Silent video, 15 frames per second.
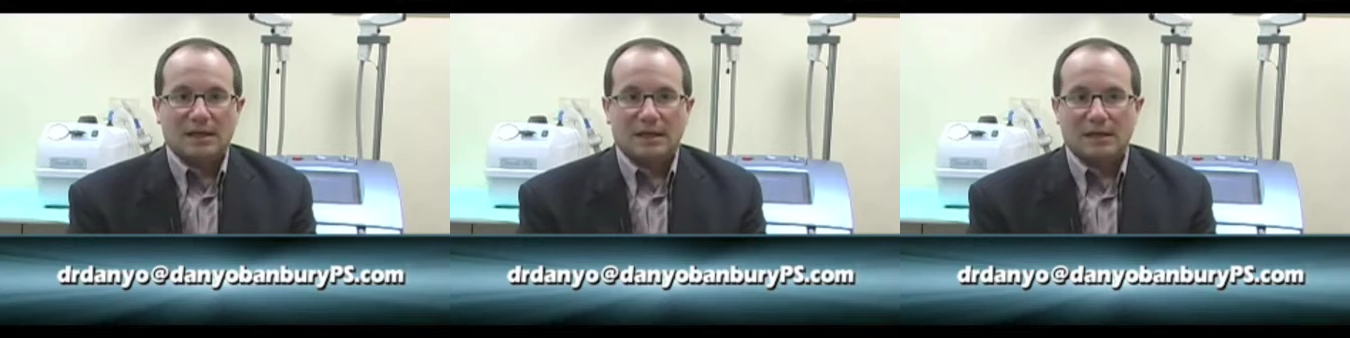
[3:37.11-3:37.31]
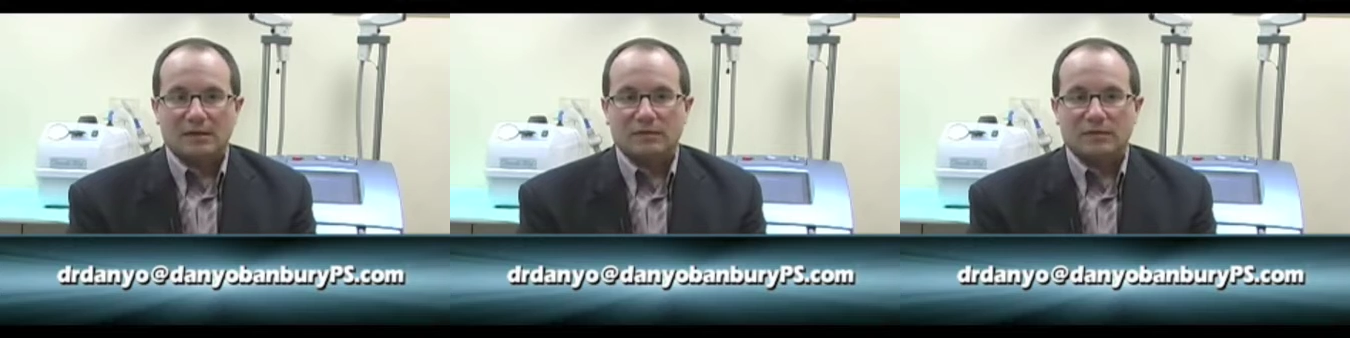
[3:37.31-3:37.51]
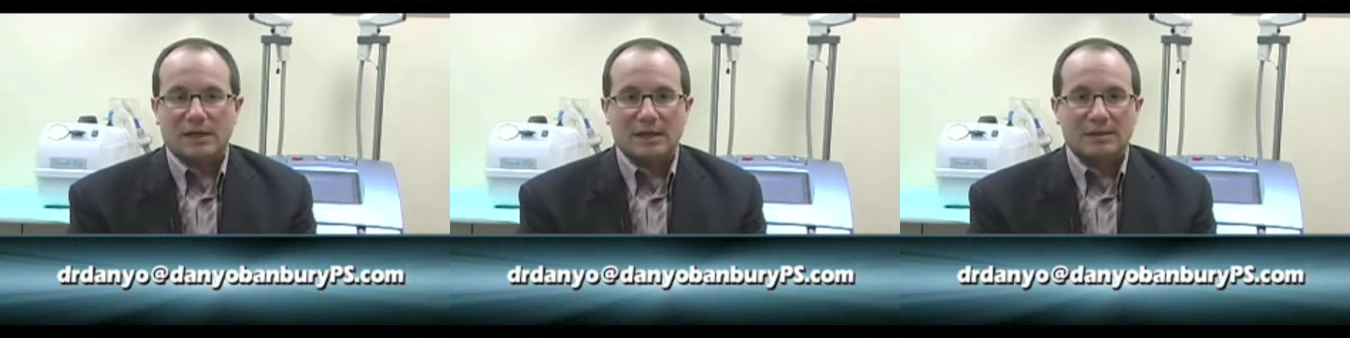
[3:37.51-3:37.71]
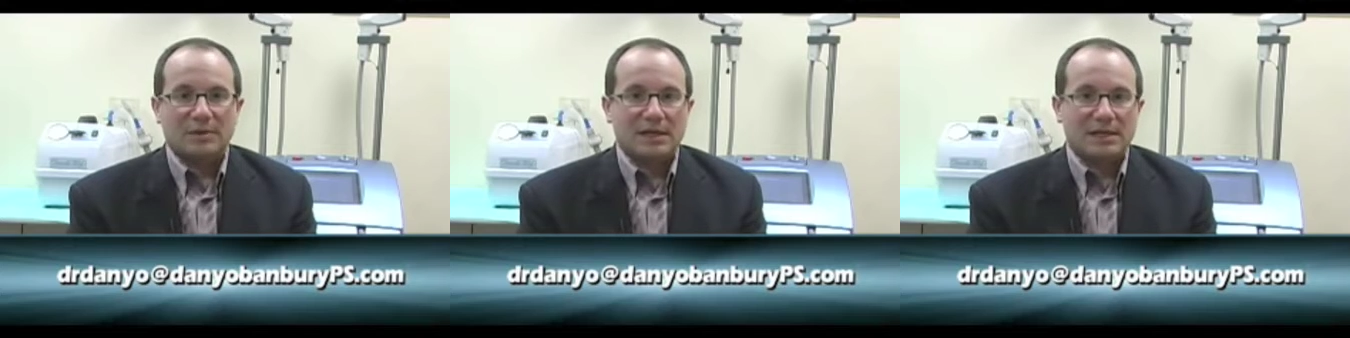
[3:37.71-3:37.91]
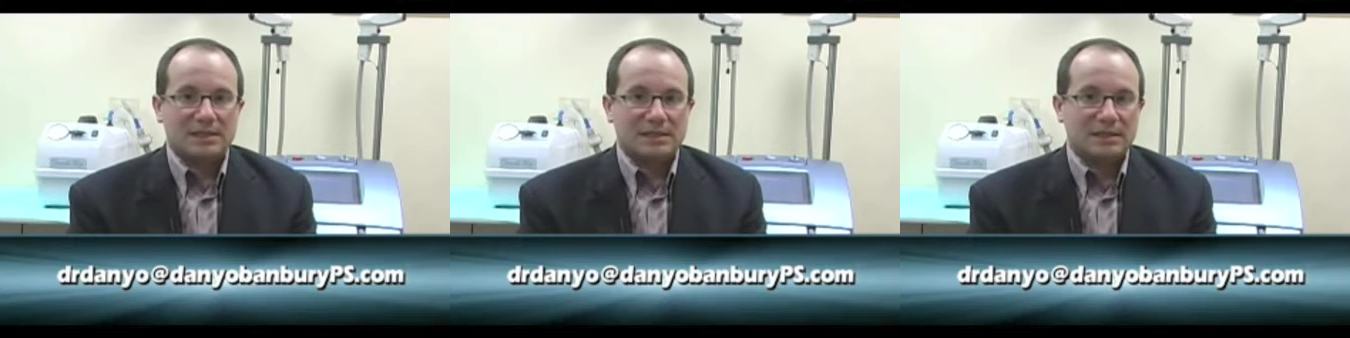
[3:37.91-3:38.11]

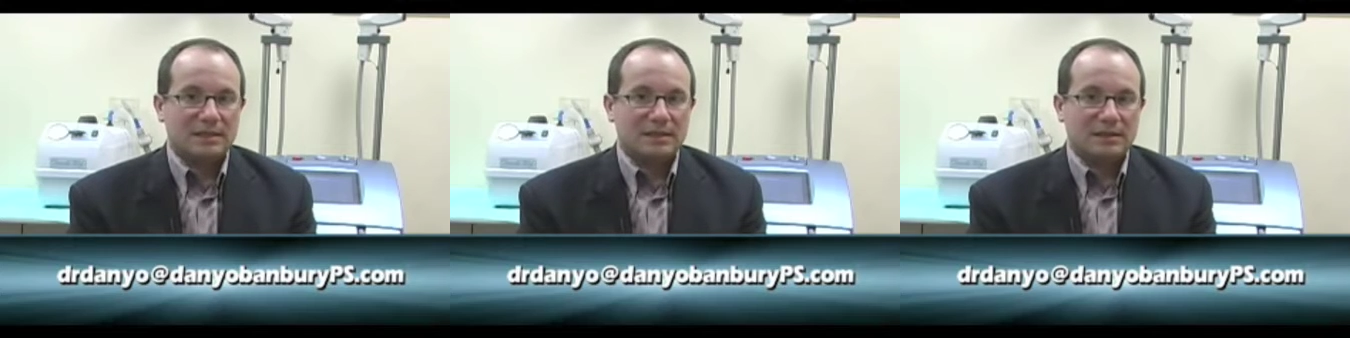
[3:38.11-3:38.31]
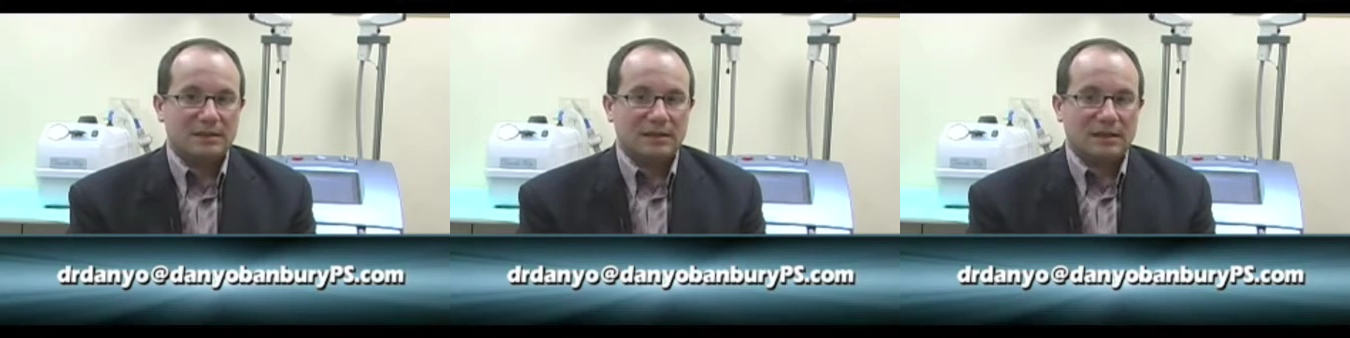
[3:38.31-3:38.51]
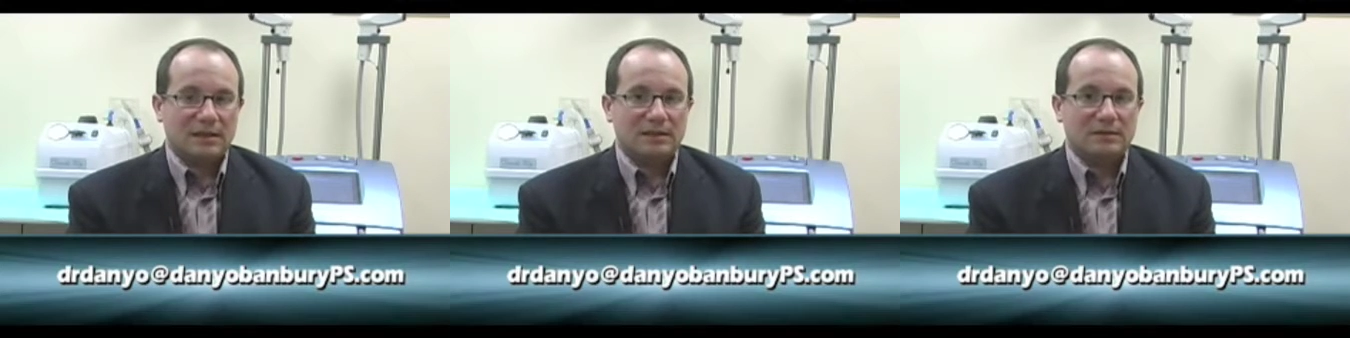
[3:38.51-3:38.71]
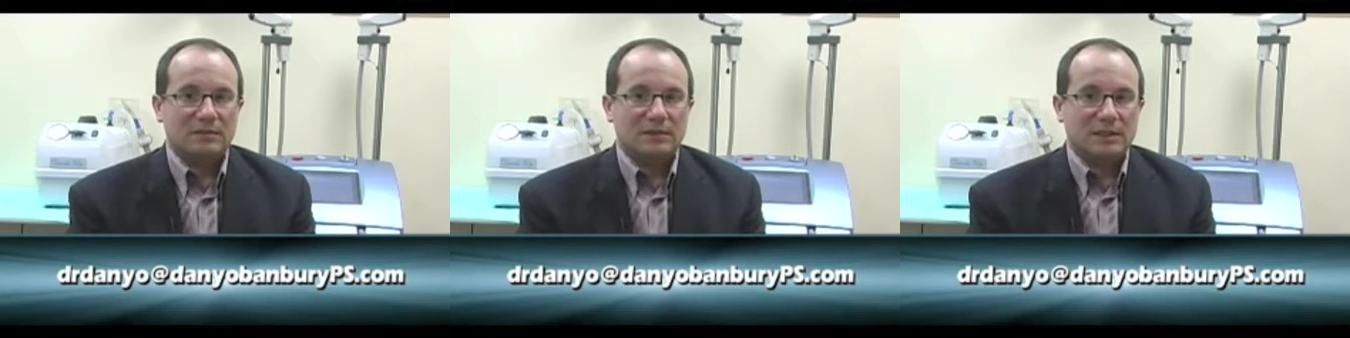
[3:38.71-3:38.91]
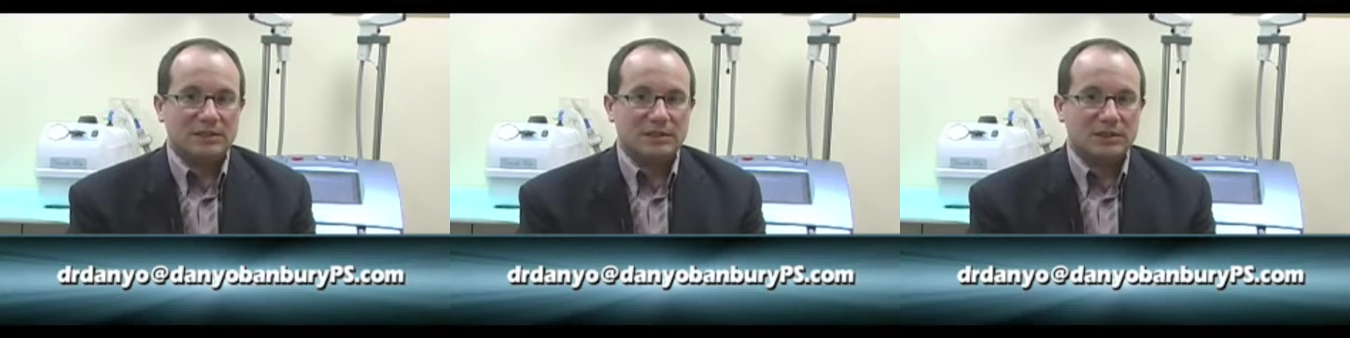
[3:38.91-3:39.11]
Rhinoplasty
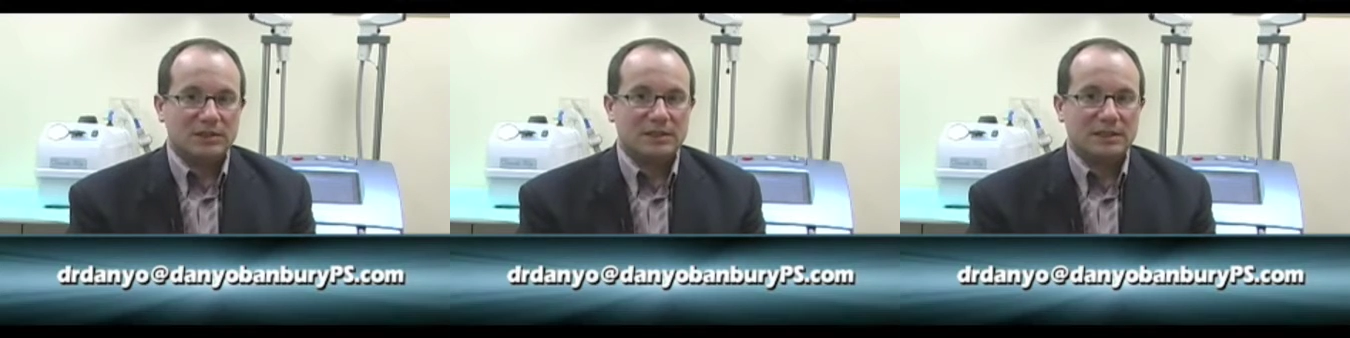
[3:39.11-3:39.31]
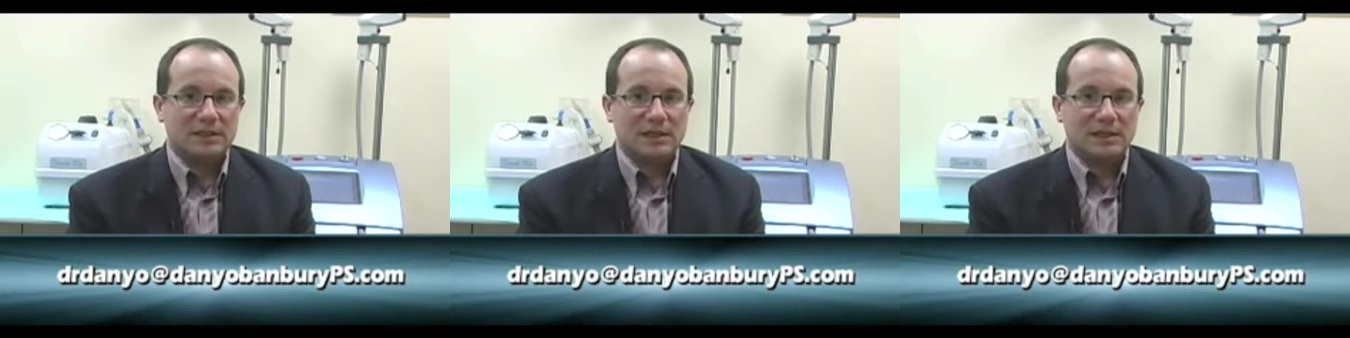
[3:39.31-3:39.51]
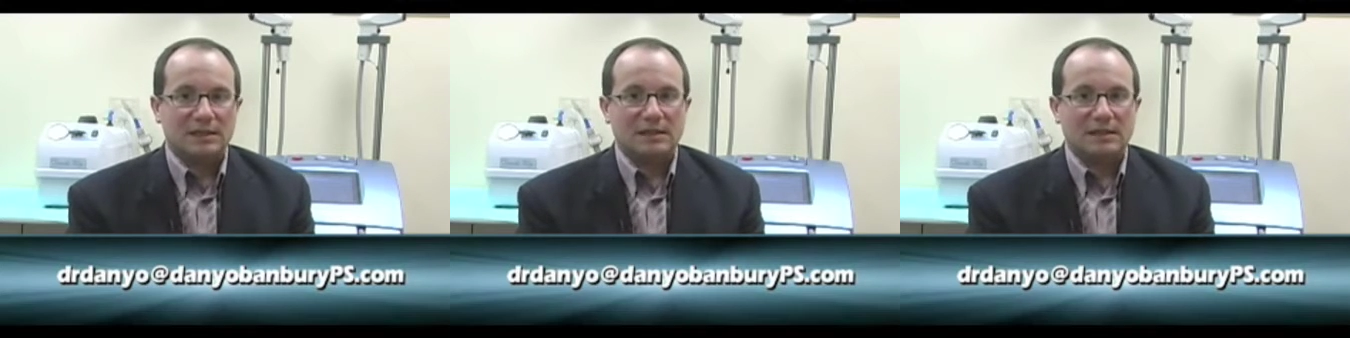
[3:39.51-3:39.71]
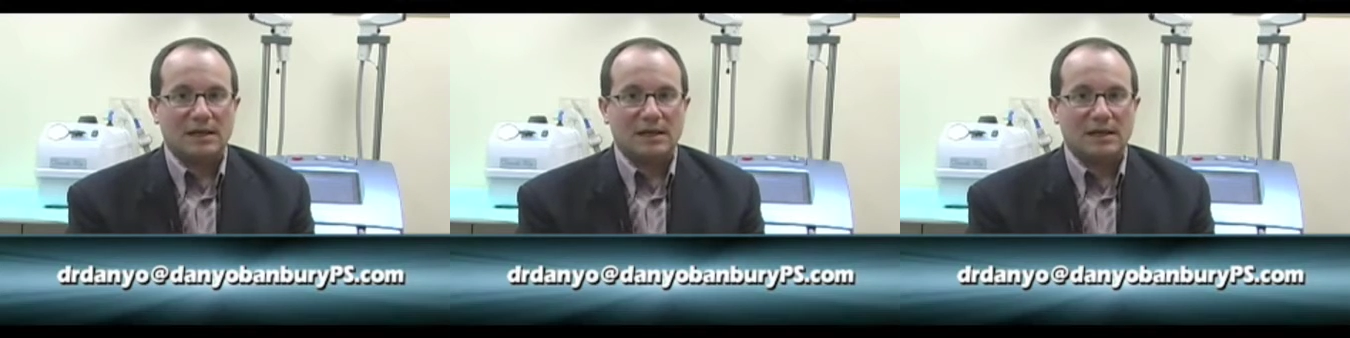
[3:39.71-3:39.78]
is usually done at